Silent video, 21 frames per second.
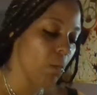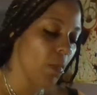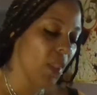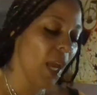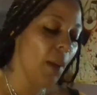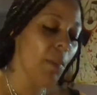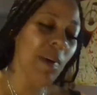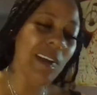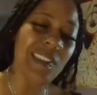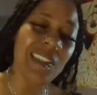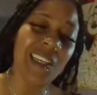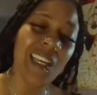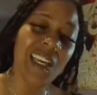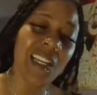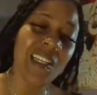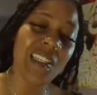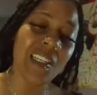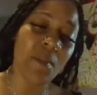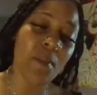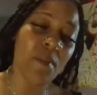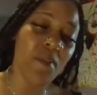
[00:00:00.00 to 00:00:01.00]
I'm also
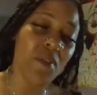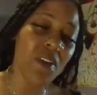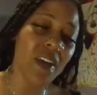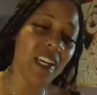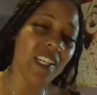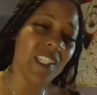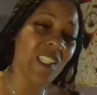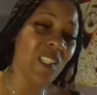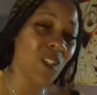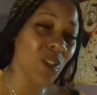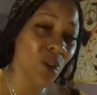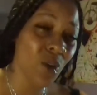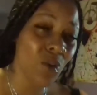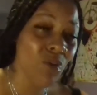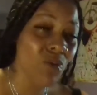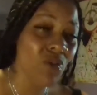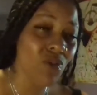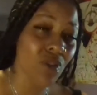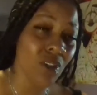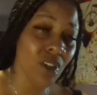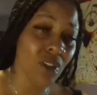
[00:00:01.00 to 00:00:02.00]
getting some of you guys
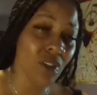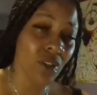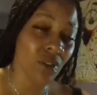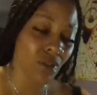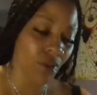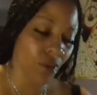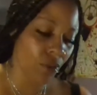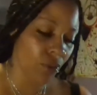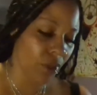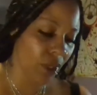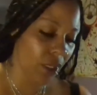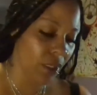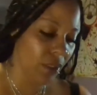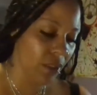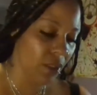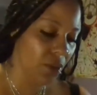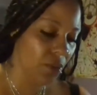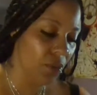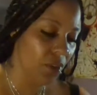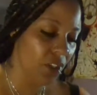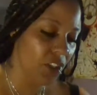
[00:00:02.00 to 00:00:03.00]
don't trust your own
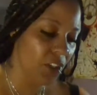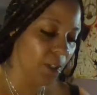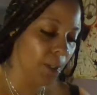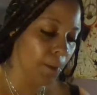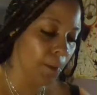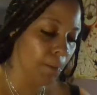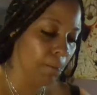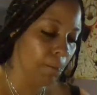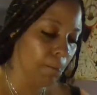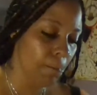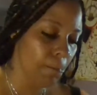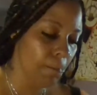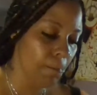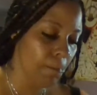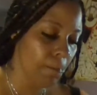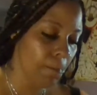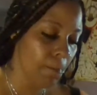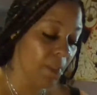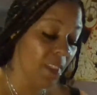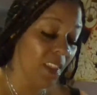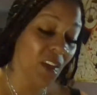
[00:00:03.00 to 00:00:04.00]
intuition.
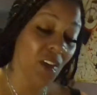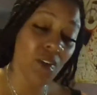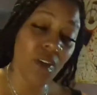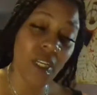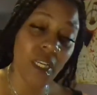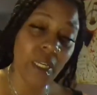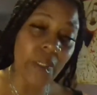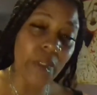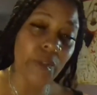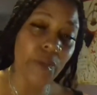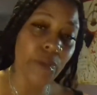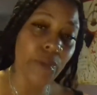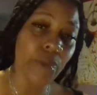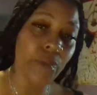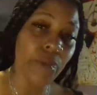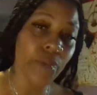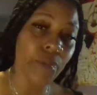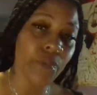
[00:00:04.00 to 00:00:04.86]
You need to.